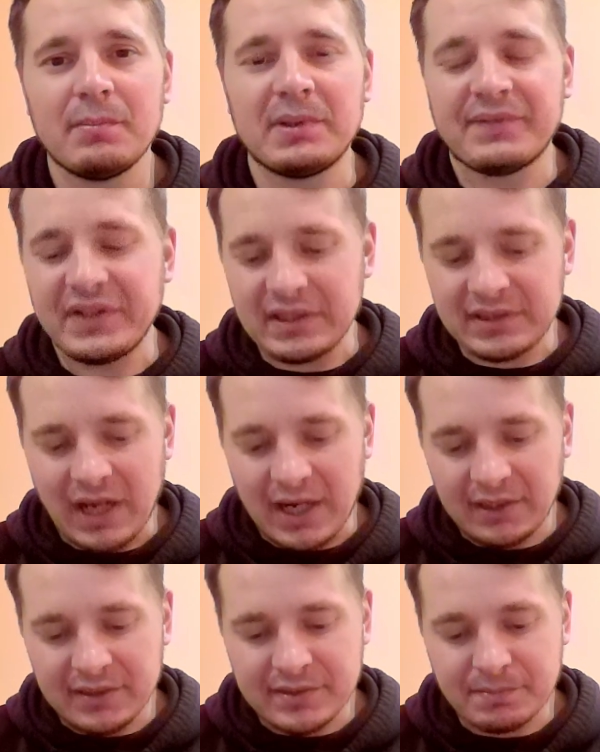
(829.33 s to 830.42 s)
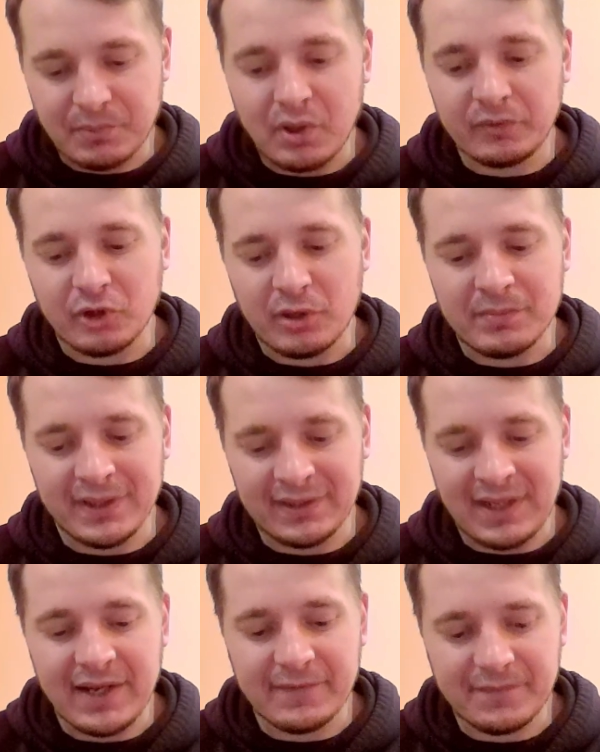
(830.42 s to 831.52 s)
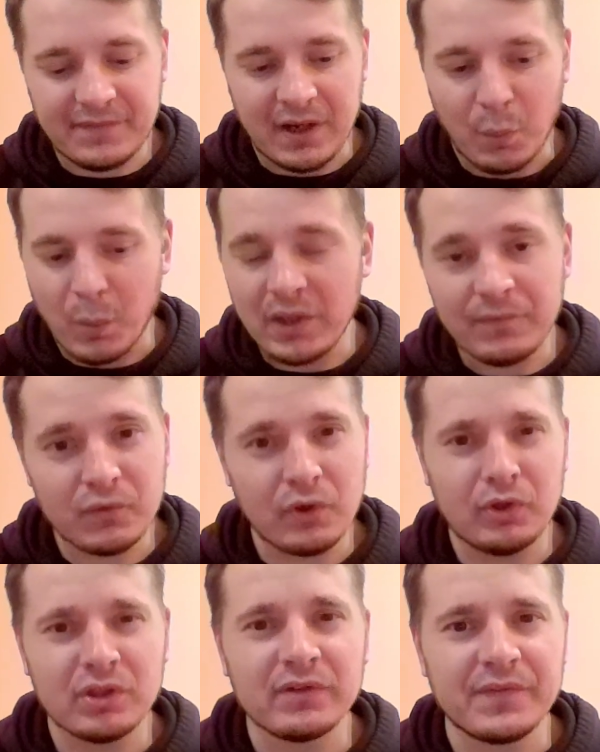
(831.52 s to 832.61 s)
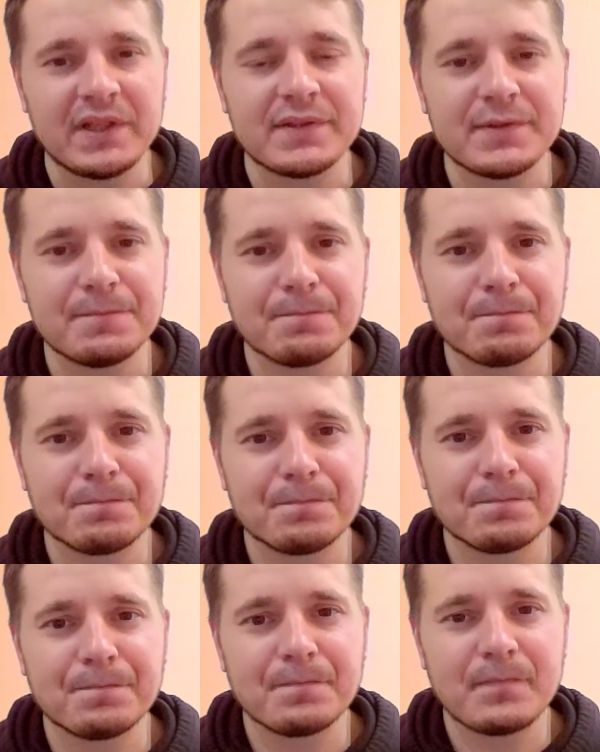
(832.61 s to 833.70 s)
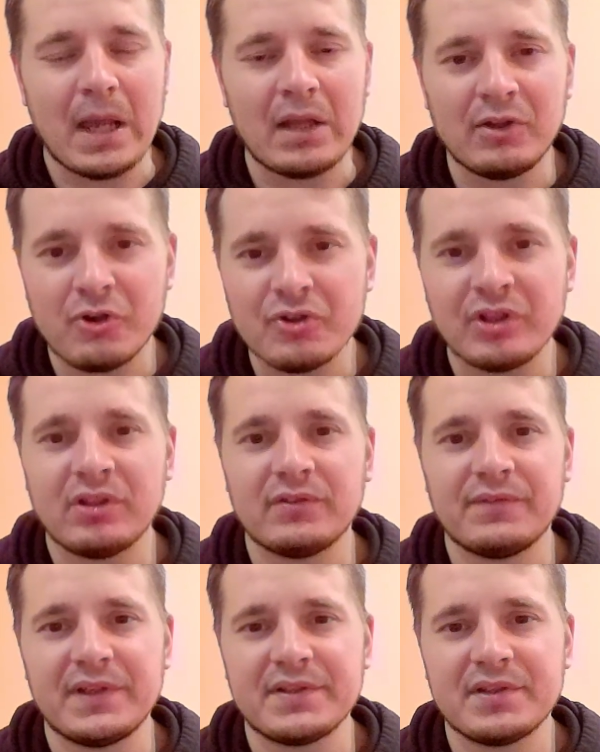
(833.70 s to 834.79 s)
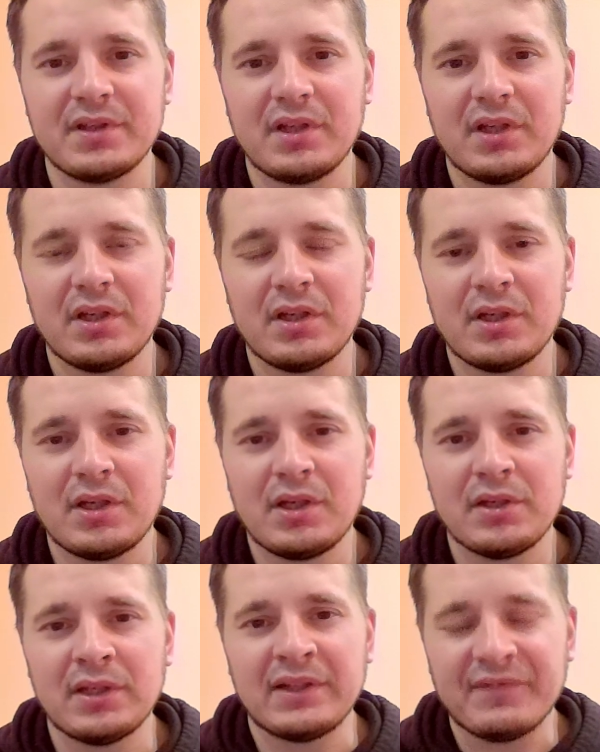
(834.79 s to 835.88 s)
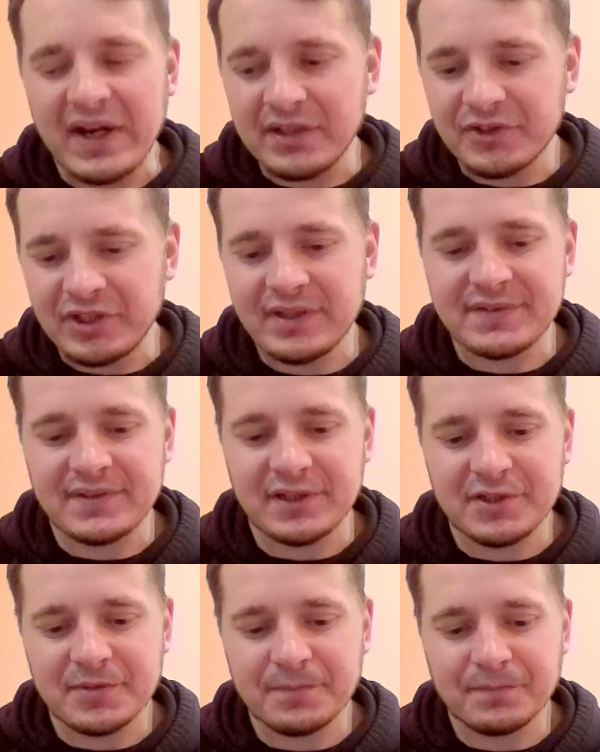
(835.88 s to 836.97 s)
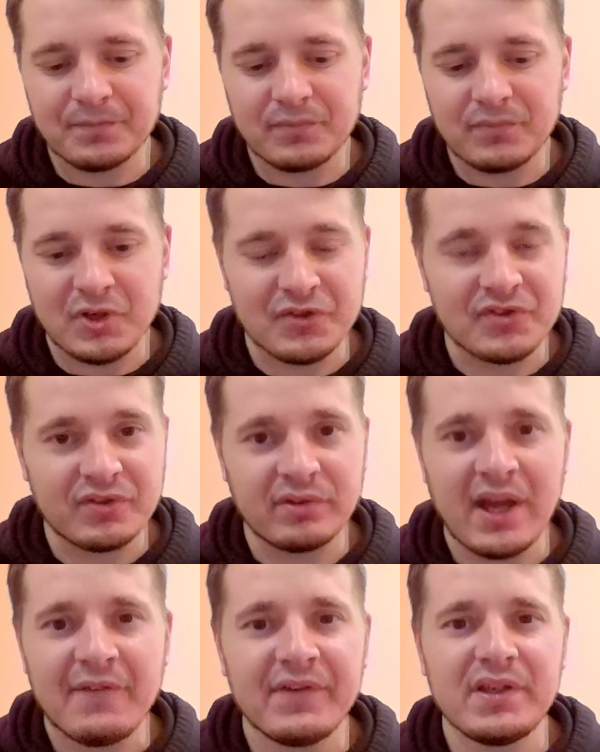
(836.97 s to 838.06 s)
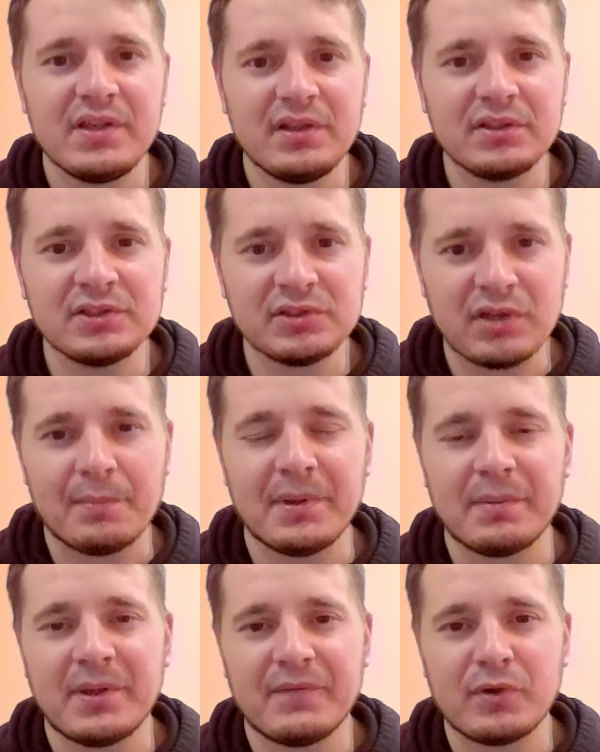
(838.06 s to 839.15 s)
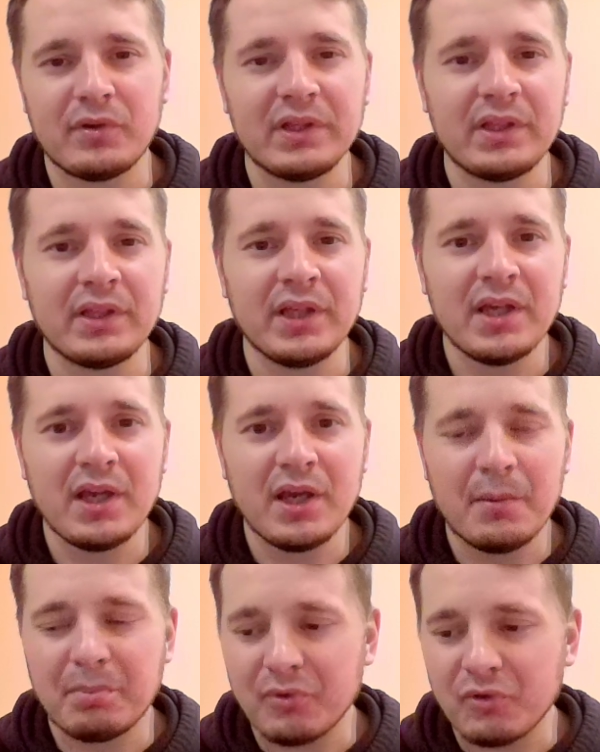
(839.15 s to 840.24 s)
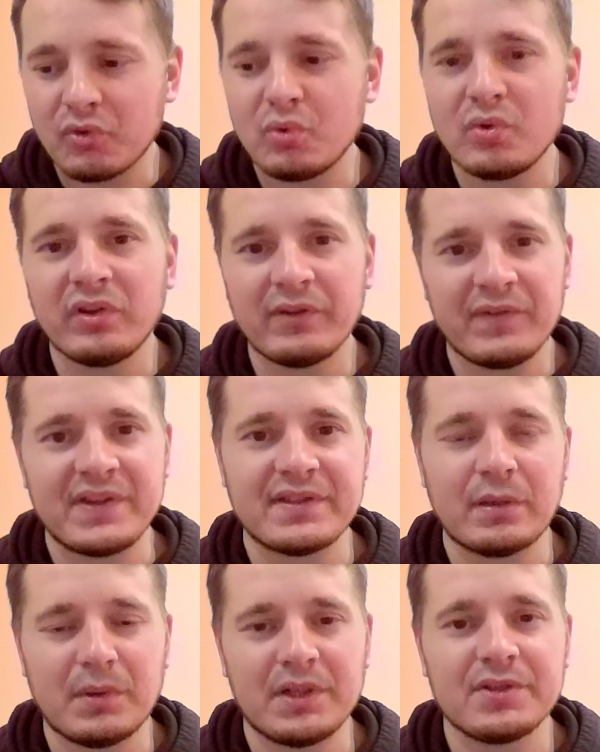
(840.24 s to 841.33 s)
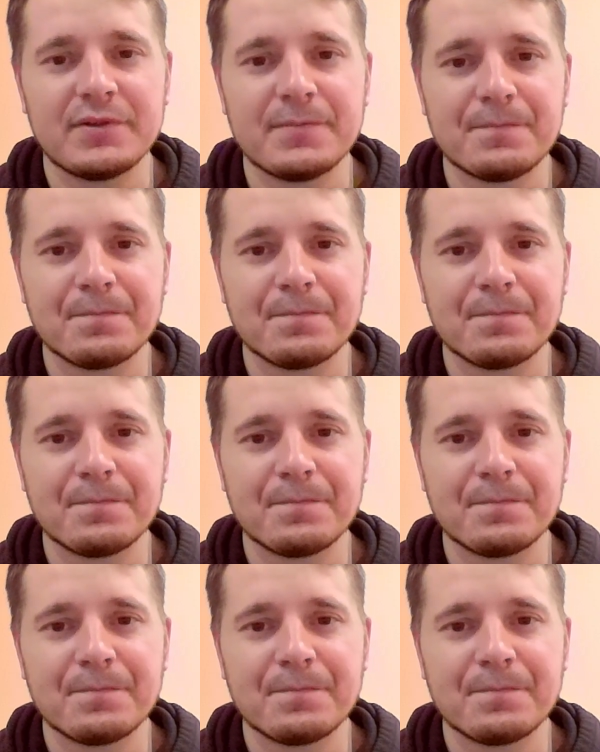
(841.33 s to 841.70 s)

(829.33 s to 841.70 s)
But I think that at this point of my life, I went through a lot of things. I learned a lot of things, and I finally realized that there is nothing stopping me from really pursuing the things that I want.